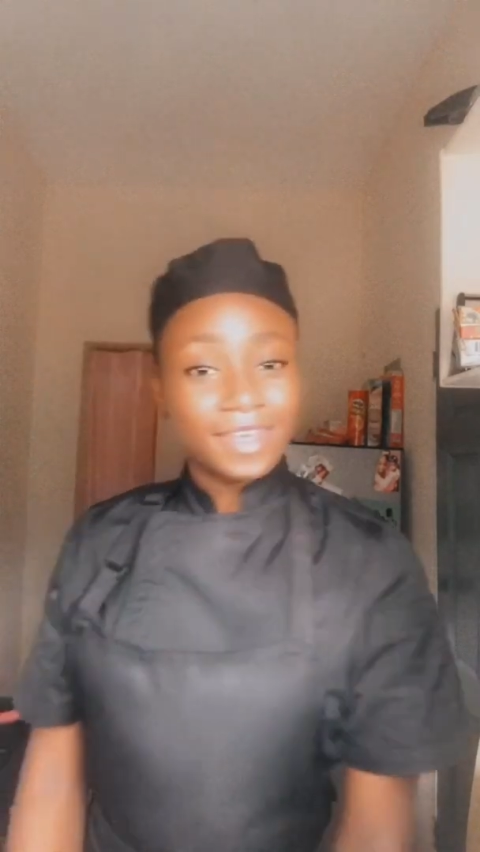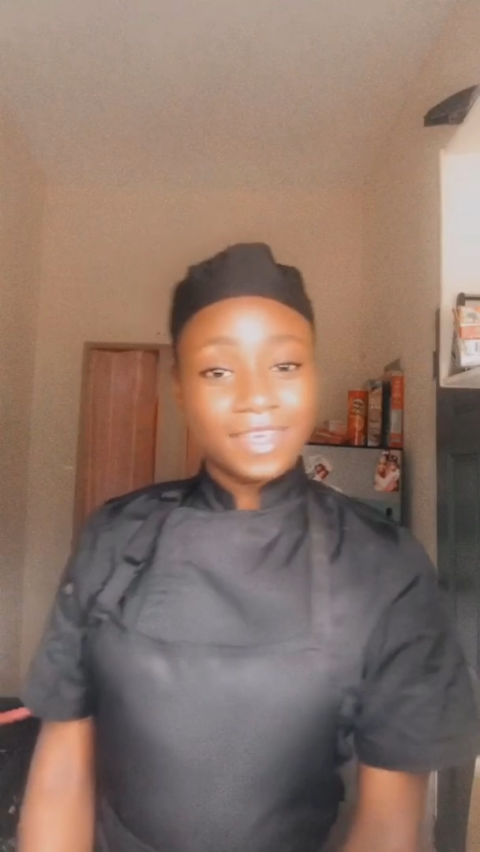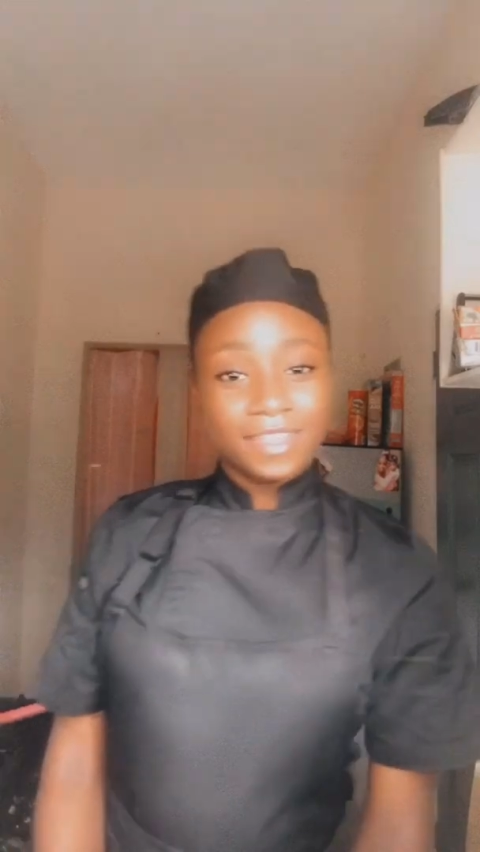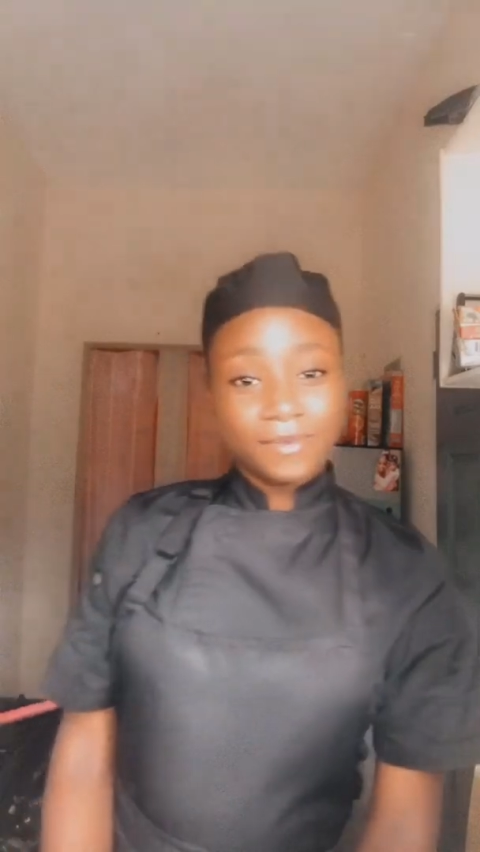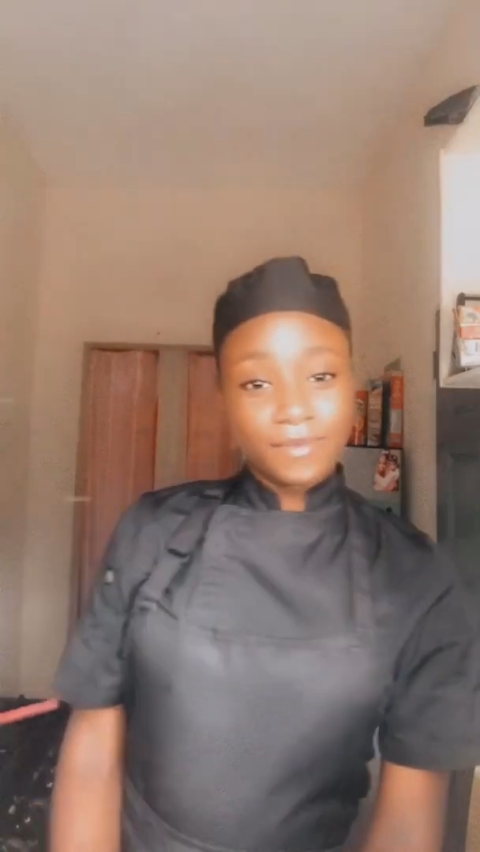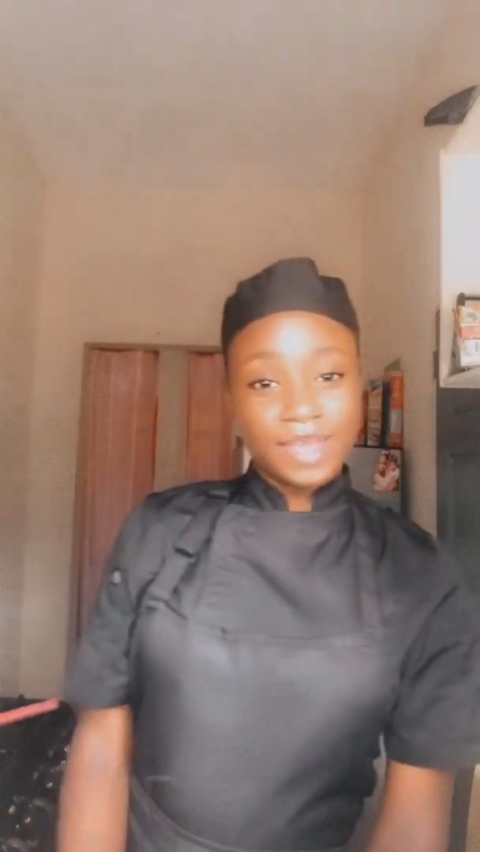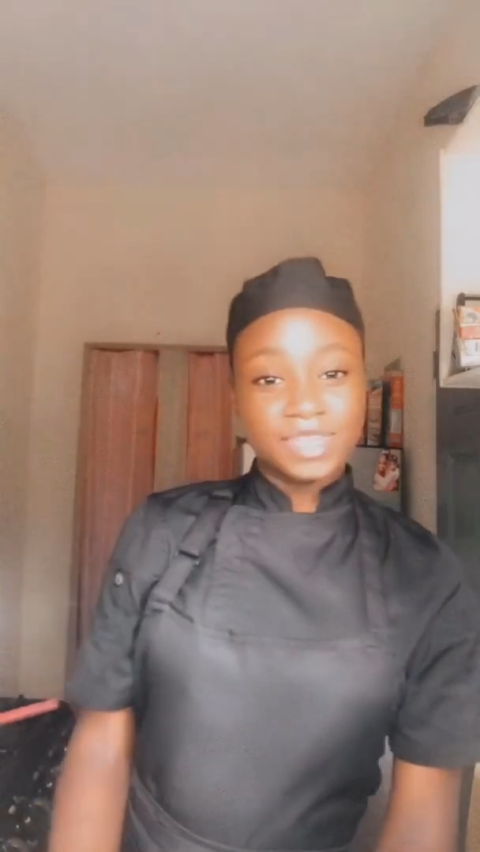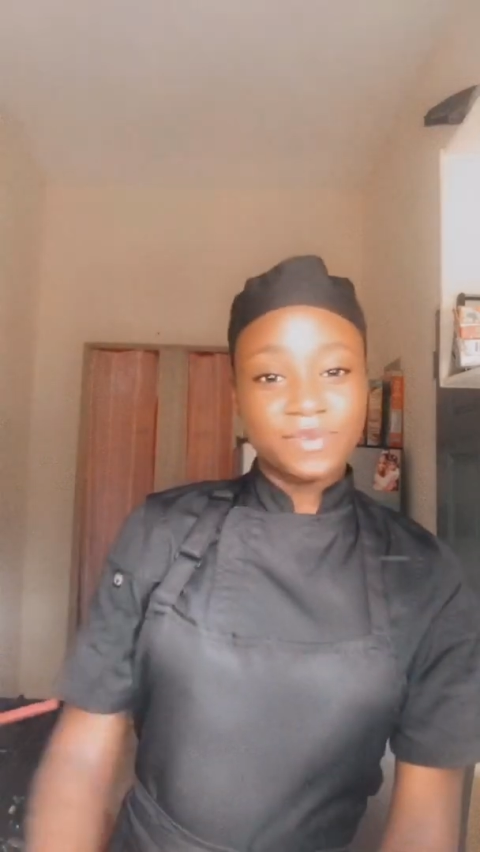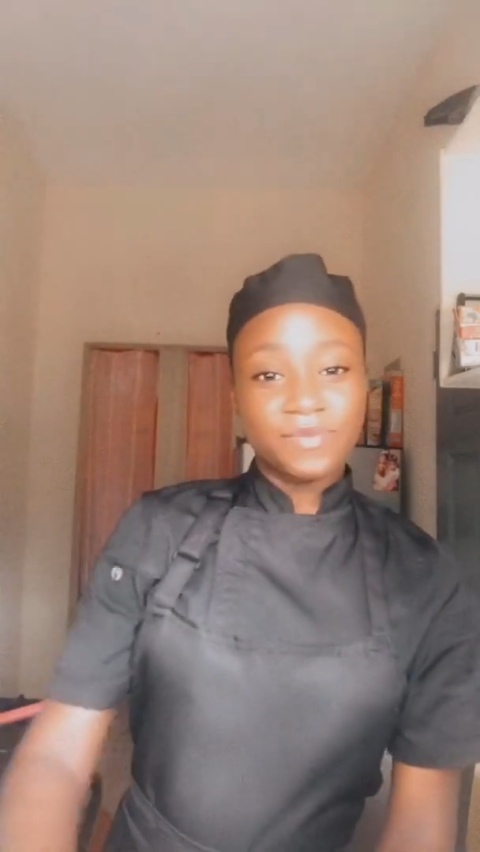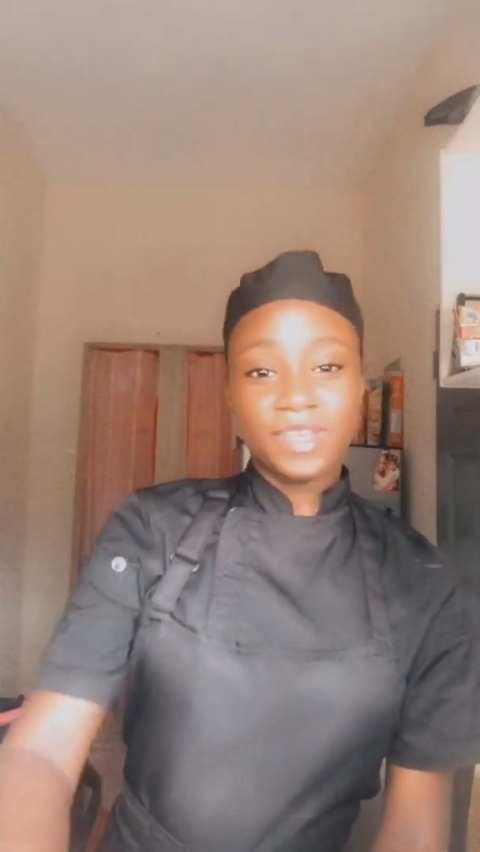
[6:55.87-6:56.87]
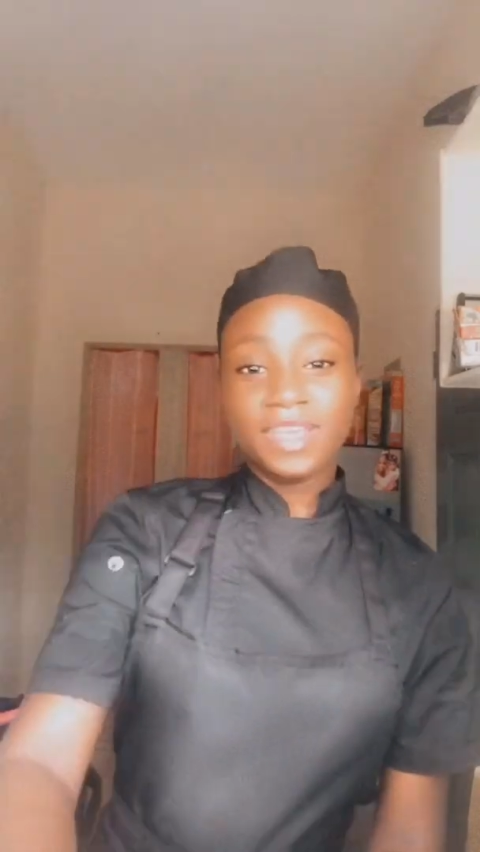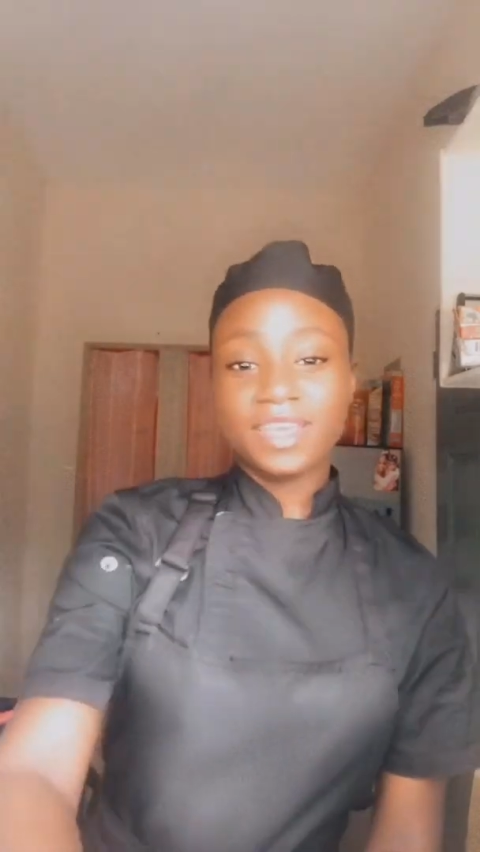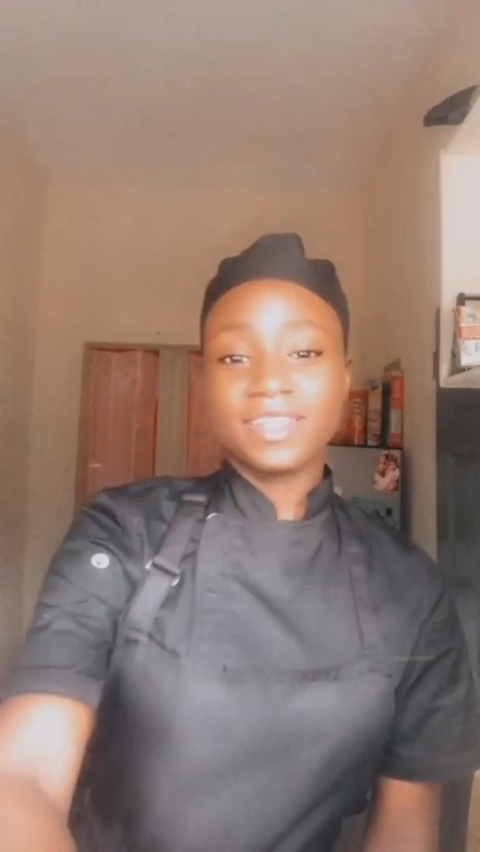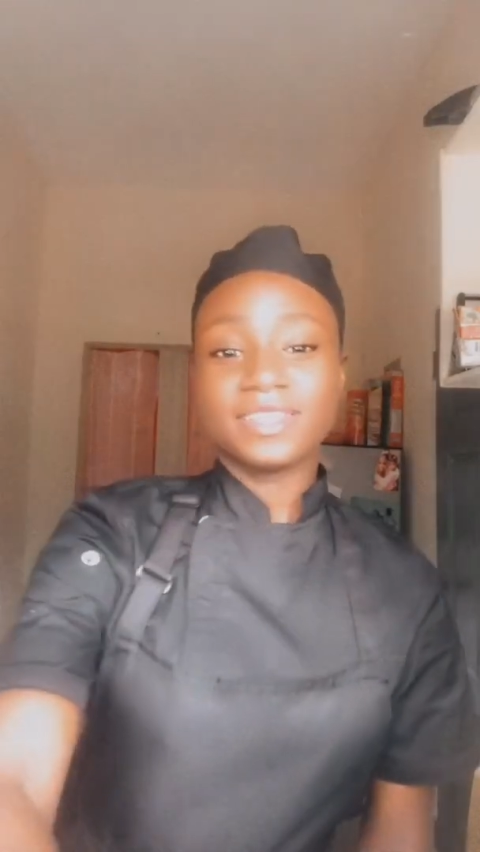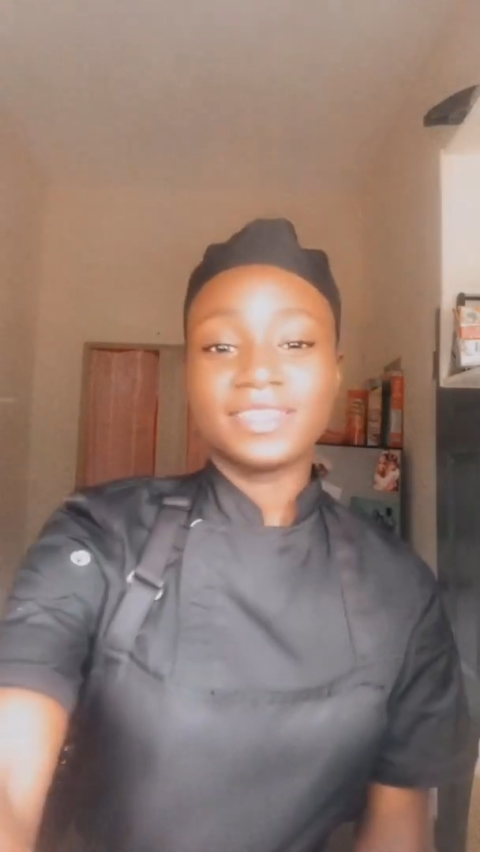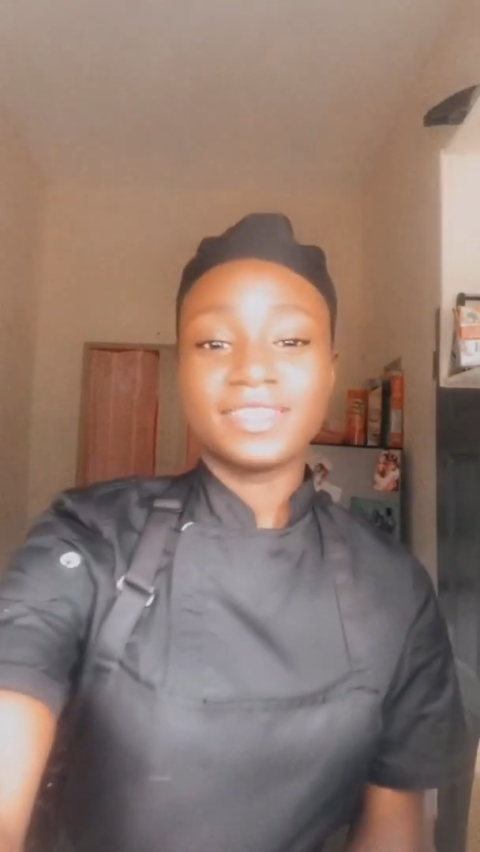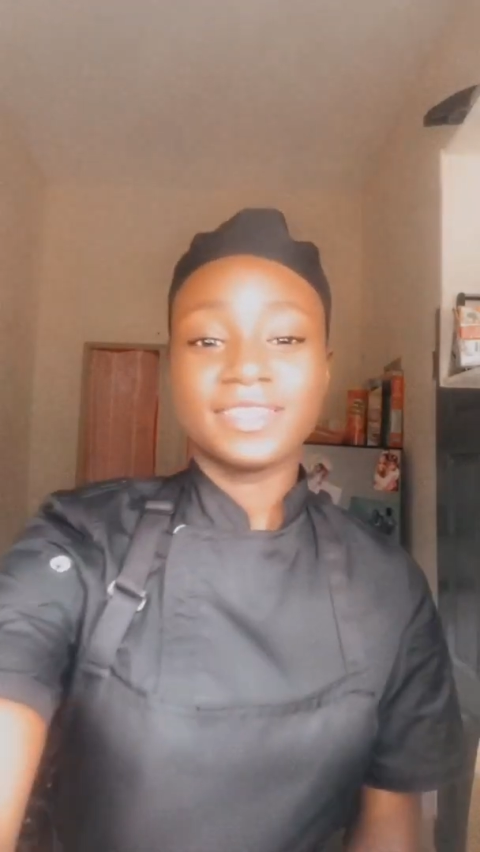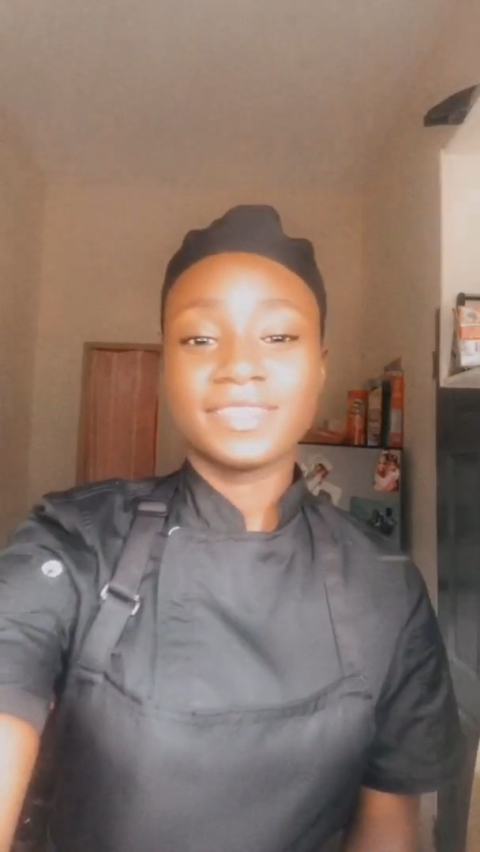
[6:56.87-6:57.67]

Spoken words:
the magic begins.